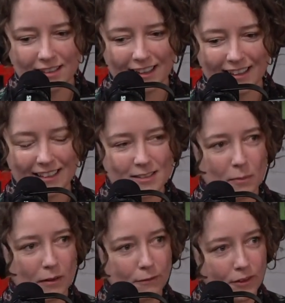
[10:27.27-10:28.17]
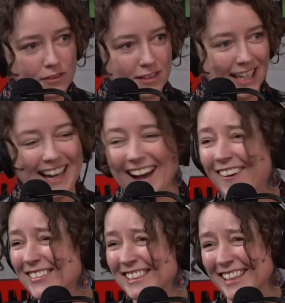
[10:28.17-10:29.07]
That's my first thing. I
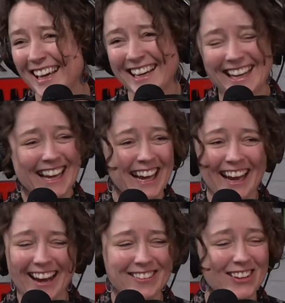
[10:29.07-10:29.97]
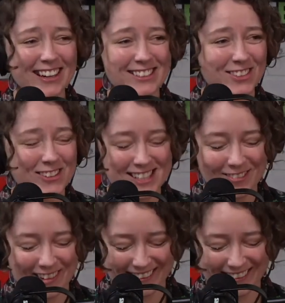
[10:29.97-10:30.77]
was like, I mean, you got to start somewhere.